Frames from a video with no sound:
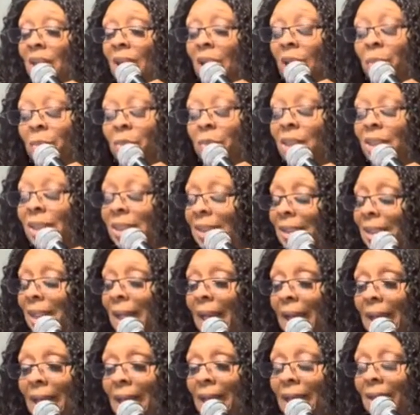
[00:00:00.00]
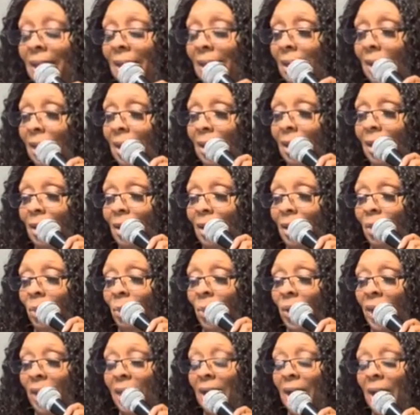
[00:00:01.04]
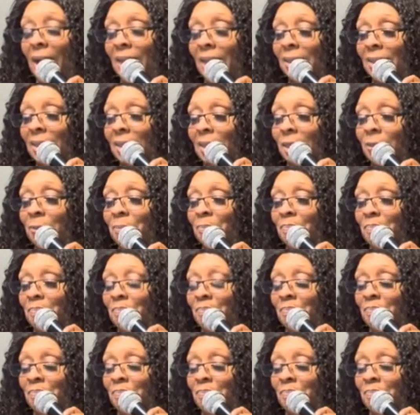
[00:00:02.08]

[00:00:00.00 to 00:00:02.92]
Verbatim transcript: I'm just saying, we got to,